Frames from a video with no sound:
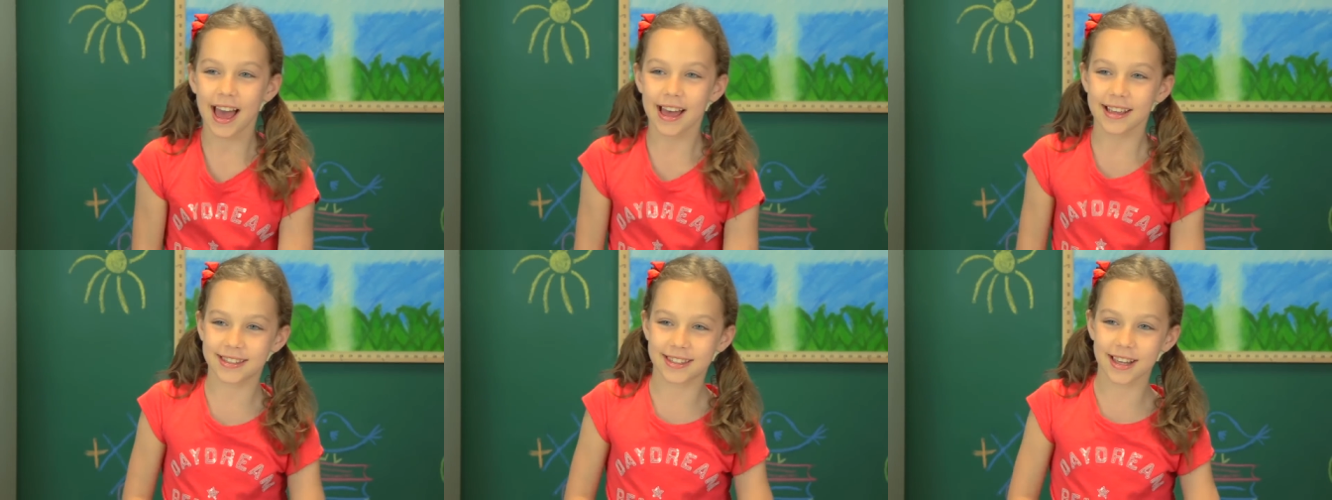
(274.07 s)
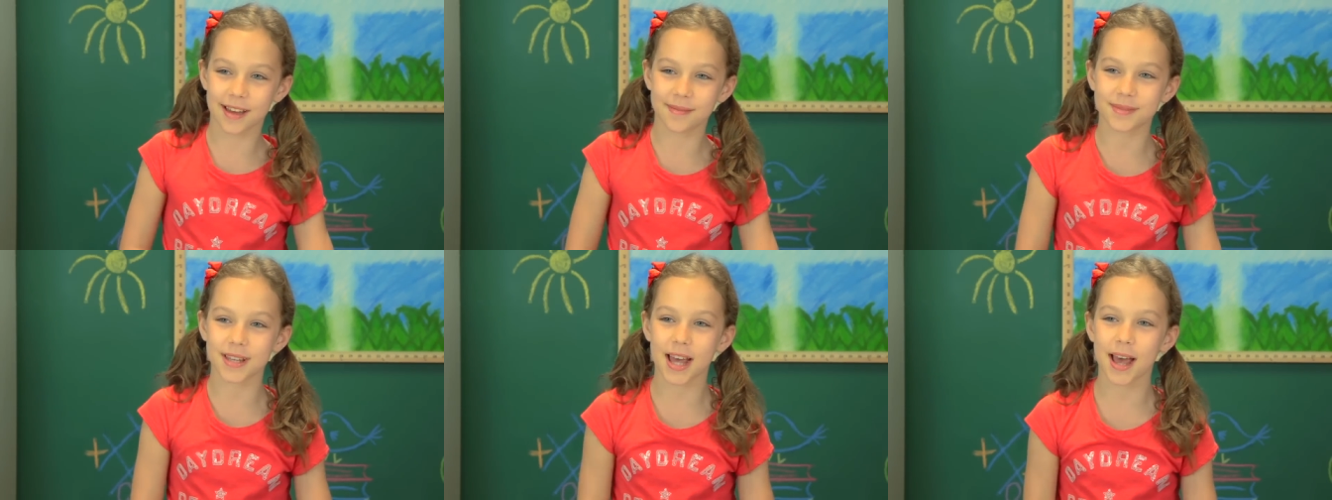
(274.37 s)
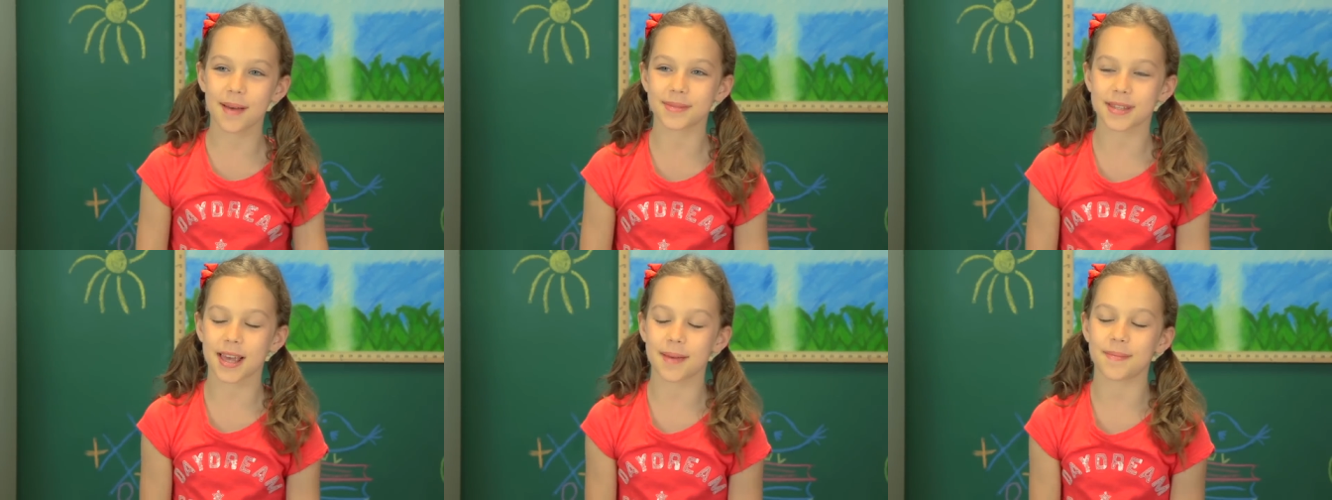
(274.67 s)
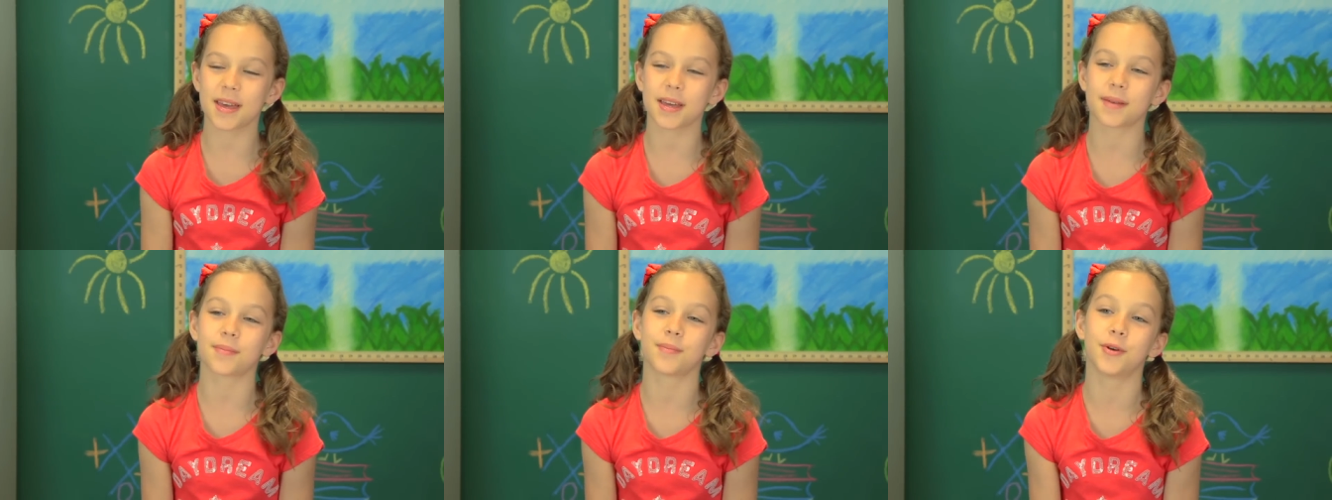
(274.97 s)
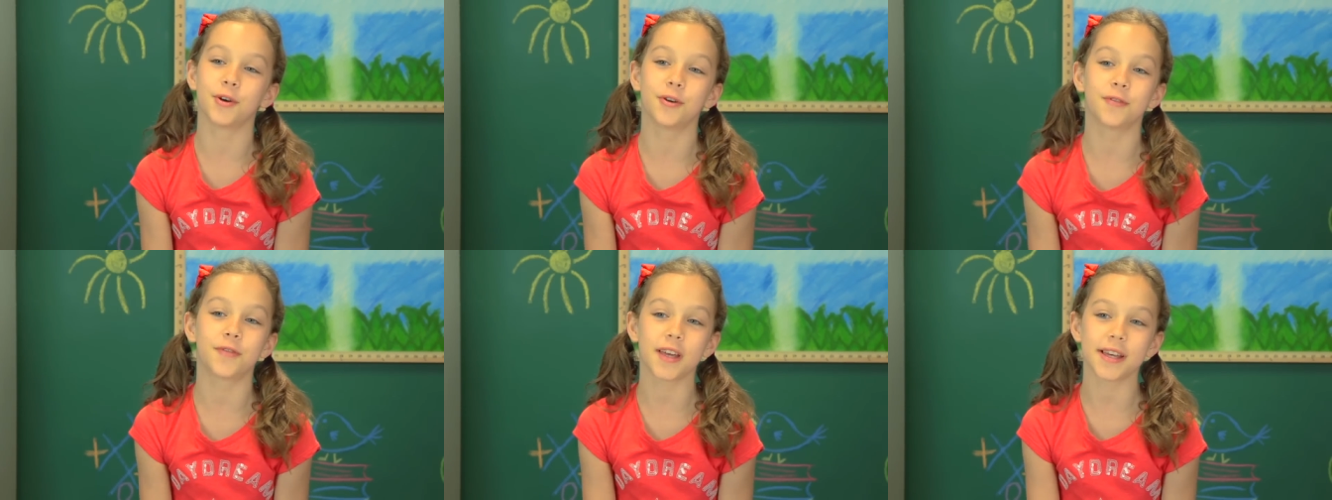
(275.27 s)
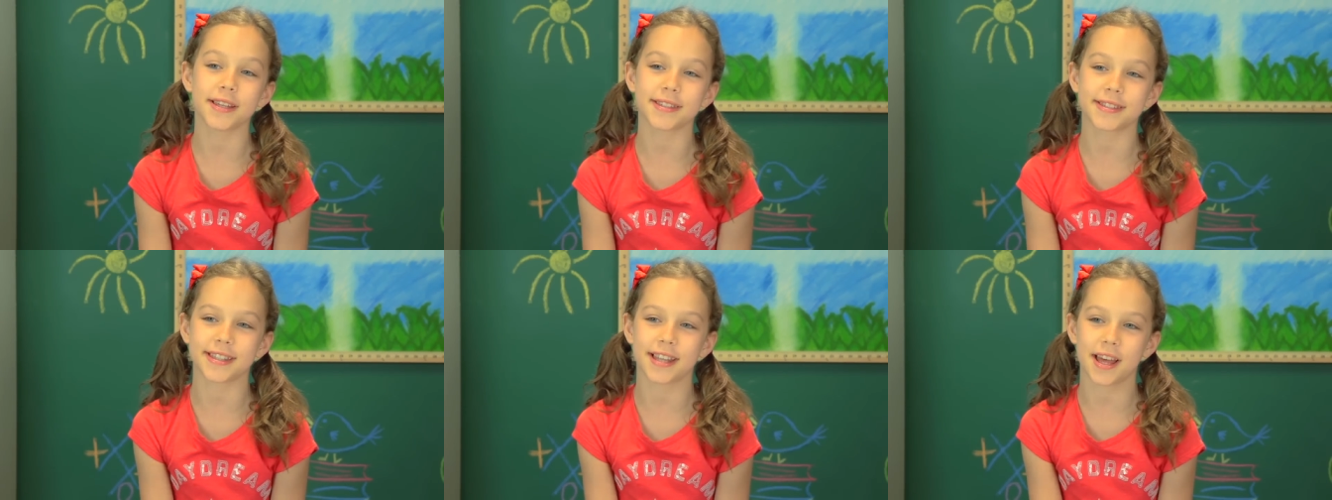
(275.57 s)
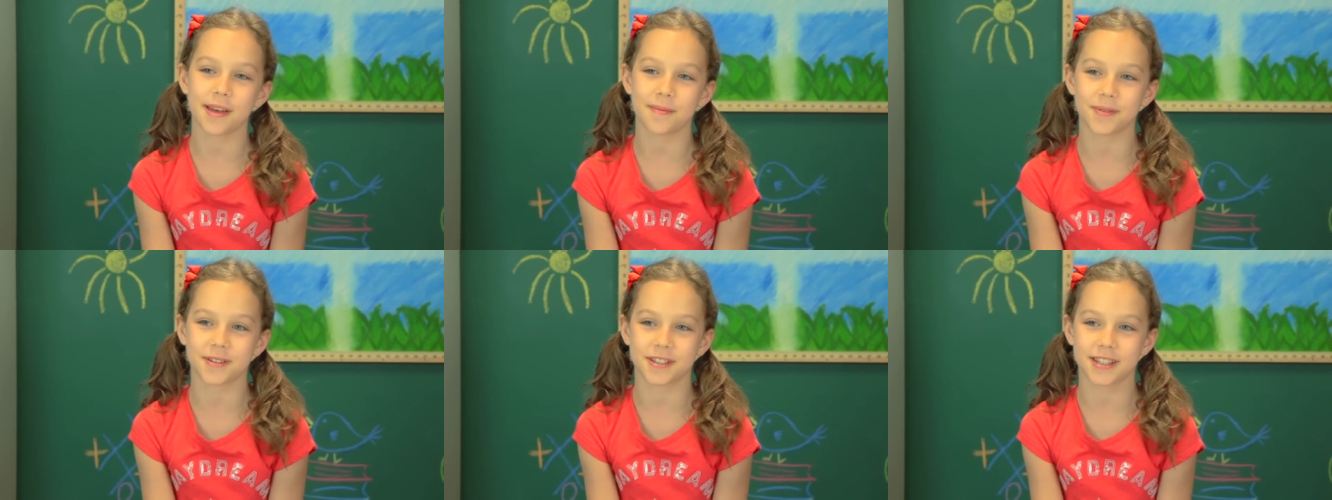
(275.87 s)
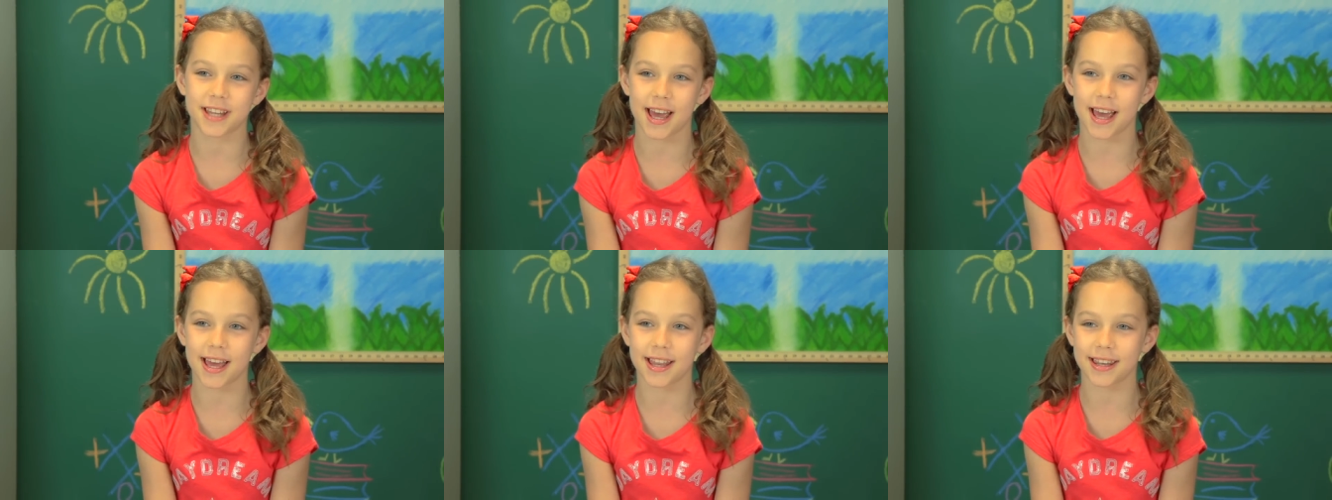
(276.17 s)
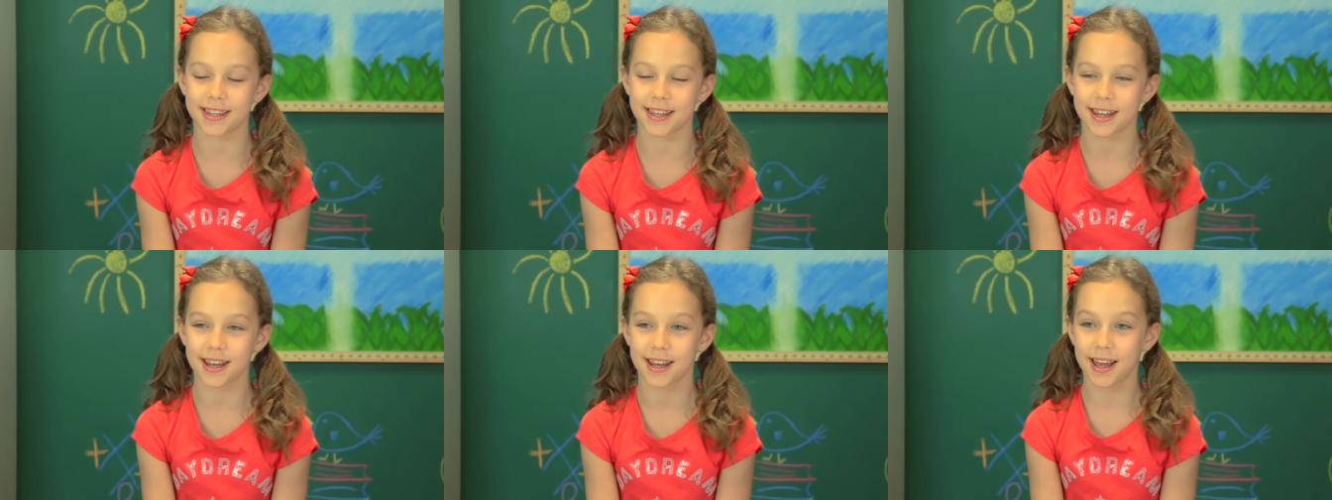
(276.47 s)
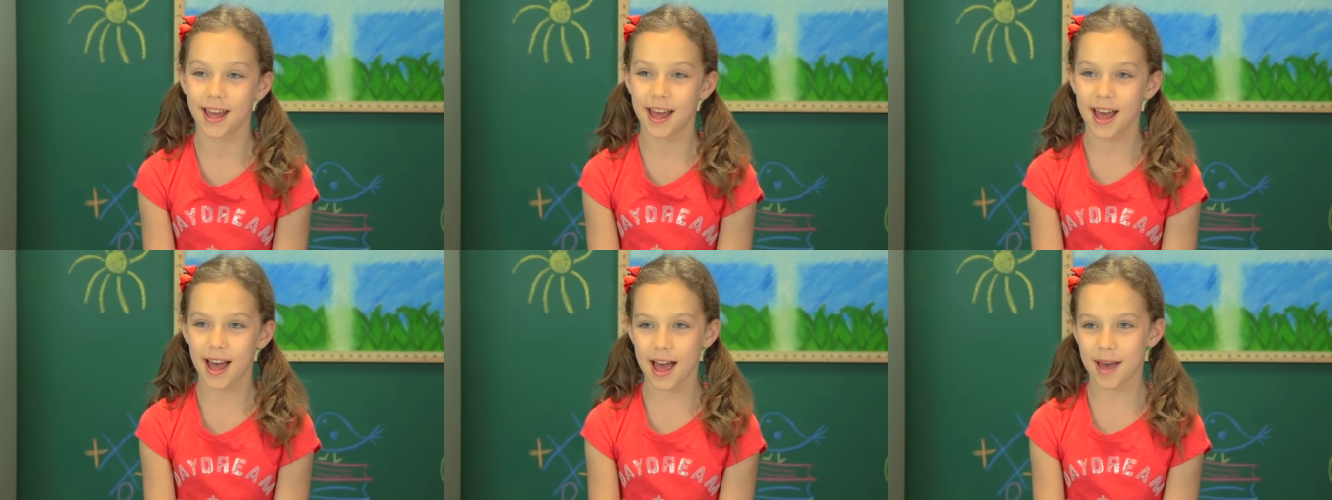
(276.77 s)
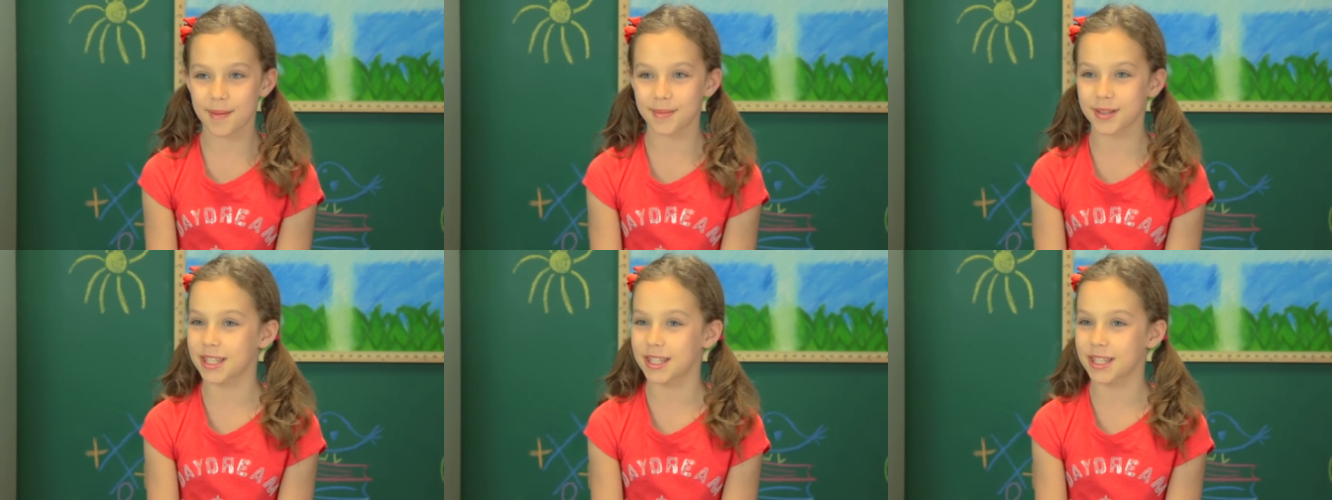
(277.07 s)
sometimes I make movies and I pretend I'm a